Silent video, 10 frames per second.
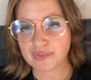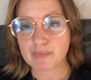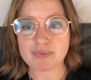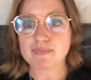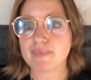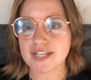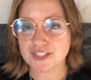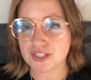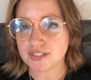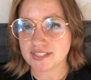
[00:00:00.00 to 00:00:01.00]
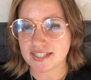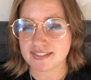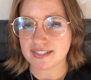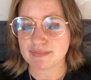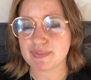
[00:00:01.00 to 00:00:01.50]
But men shouldn't
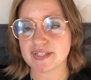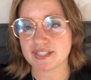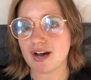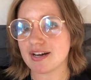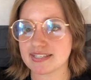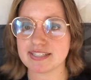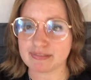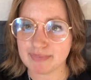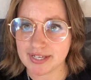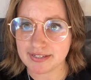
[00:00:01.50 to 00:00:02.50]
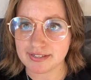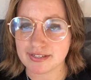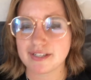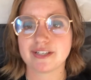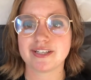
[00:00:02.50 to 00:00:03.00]
but toxic men,
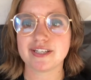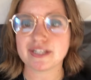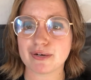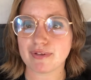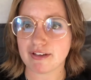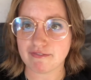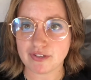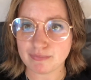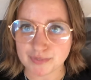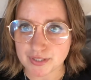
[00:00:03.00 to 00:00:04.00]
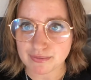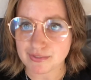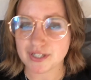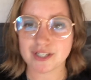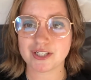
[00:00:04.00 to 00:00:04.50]
like film bros,
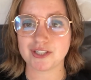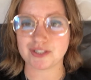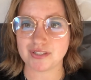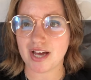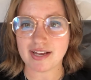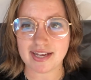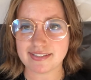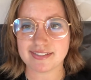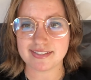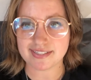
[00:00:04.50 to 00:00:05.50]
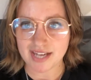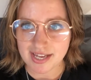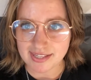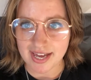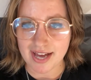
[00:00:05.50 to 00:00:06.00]
should not get to
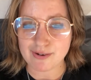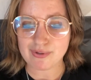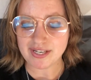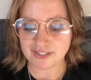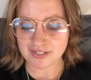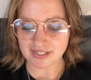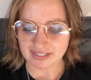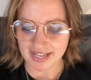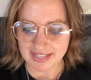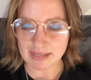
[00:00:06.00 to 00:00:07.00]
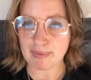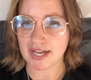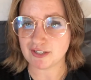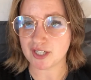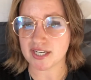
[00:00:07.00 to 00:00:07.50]
decide that. We shouldn't let the
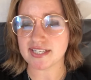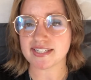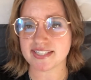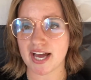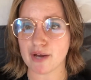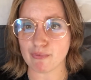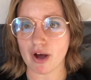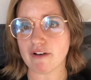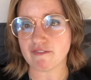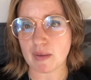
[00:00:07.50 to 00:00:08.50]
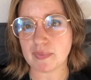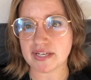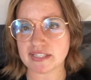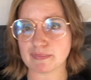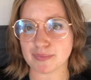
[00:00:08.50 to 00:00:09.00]
patriarchy decide what
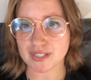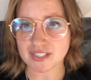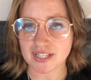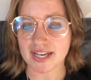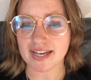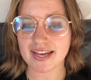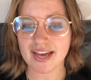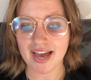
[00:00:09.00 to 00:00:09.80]
feminism looks like.